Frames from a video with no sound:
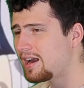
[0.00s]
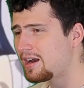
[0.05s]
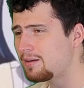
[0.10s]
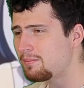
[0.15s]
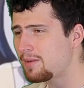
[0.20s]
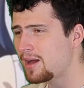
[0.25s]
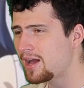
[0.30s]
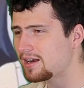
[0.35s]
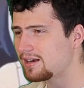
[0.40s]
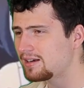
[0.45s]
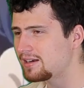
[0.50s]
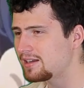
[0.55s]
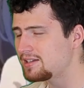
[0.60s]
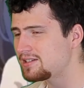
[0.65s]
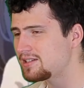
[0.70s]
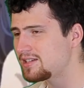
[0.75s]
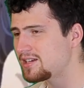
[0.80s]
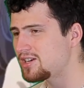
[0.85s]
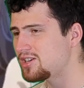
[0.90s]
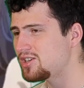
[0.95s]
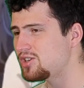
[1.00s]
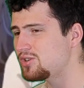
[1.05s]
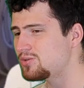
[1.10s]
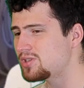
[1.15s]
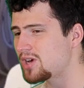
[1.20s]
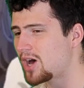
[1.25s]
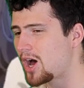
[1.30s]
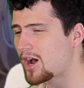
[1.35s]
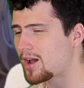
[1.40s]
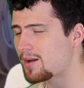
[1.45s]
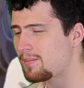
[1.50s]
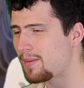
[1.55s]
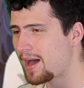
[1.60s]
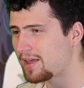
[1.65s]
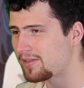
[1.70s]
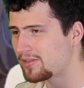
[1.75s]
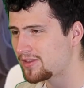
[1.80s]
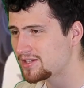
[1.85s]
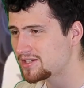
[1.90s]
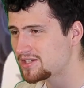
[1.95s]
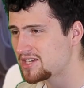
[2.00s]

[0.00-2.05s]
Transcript: I don't mind listening to you talk about this